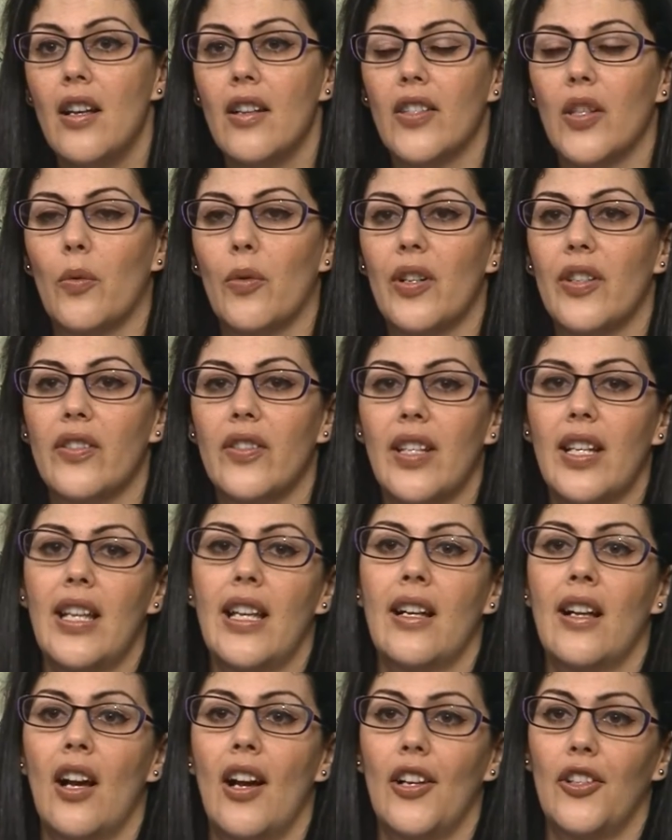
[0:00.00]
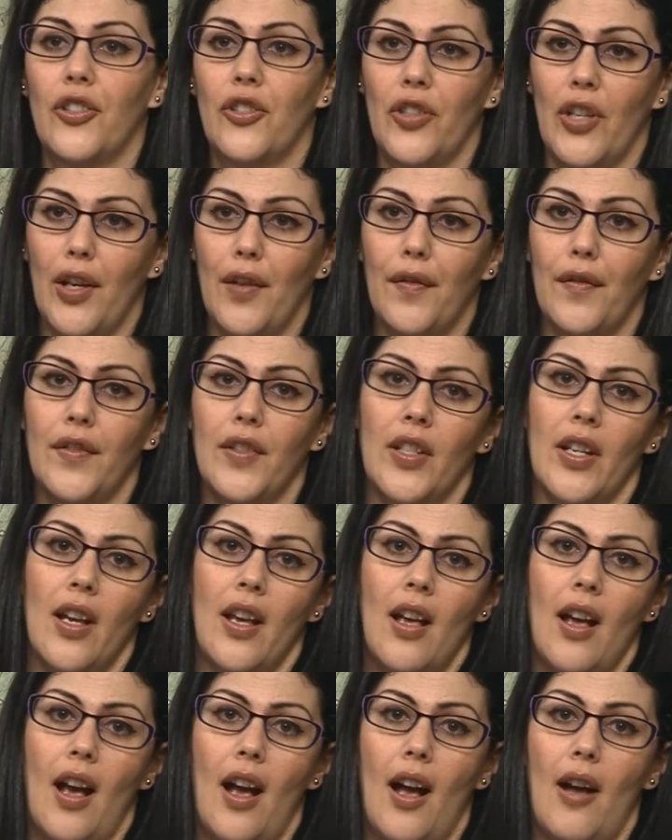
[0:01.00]
So we're seeing a shift
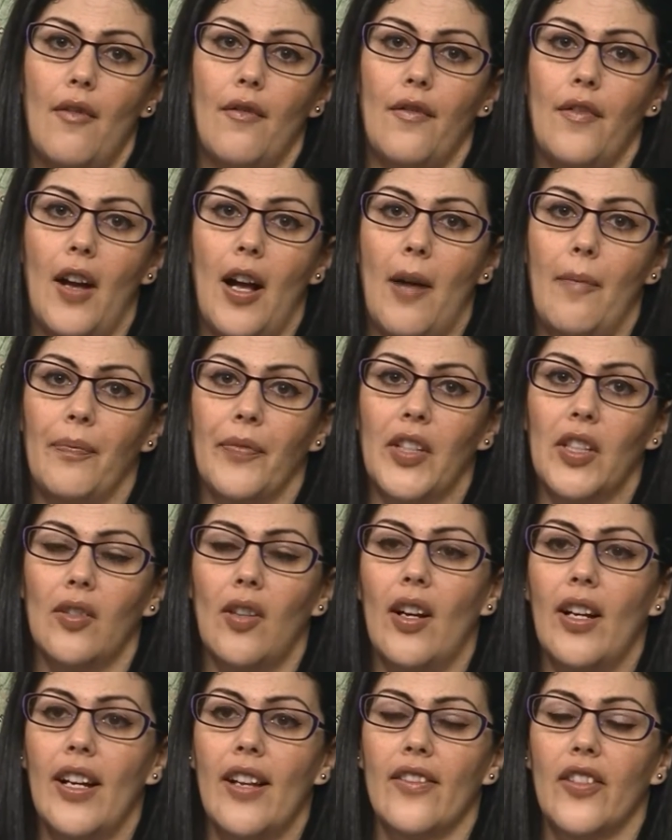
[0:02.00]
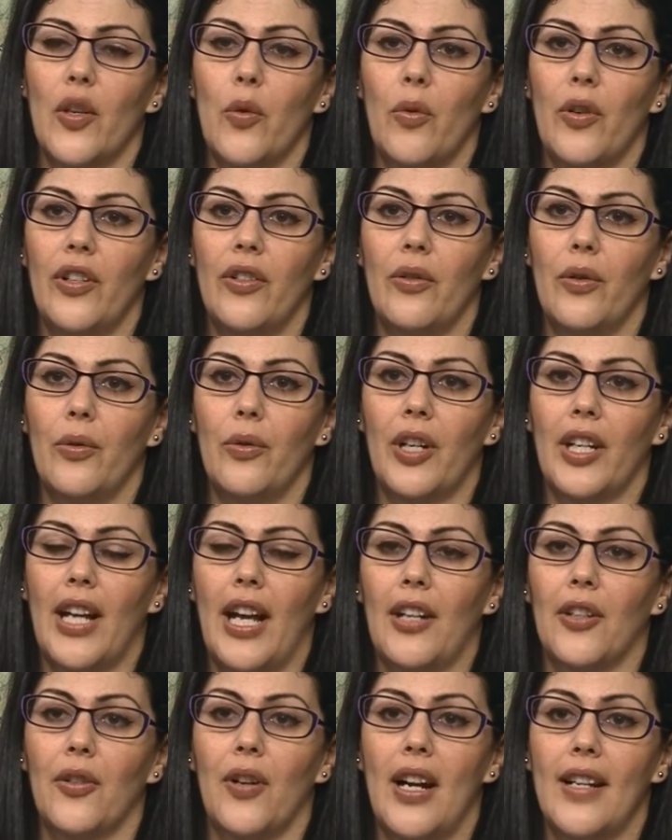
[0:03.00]
of clients who are
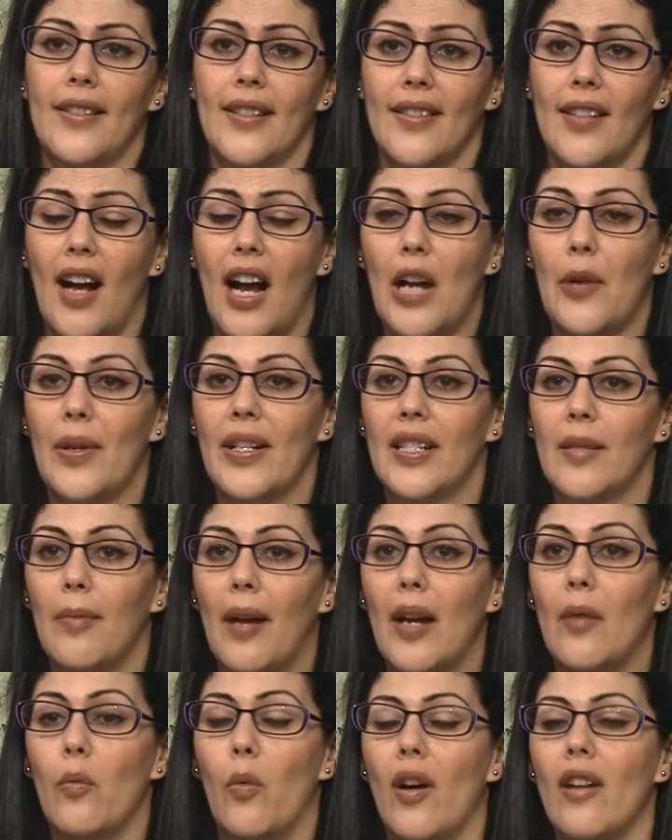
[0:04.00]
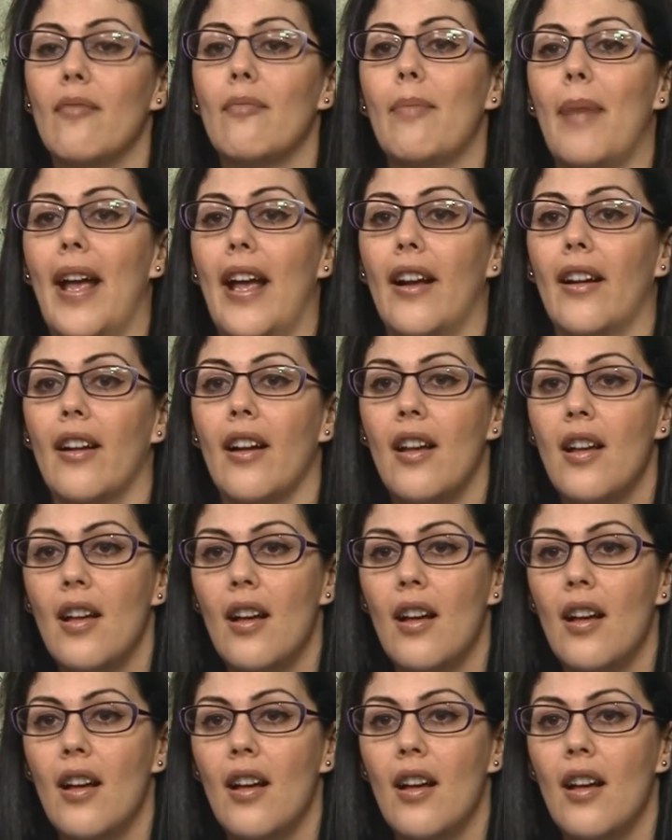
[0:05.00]
categorized as high risk by one bank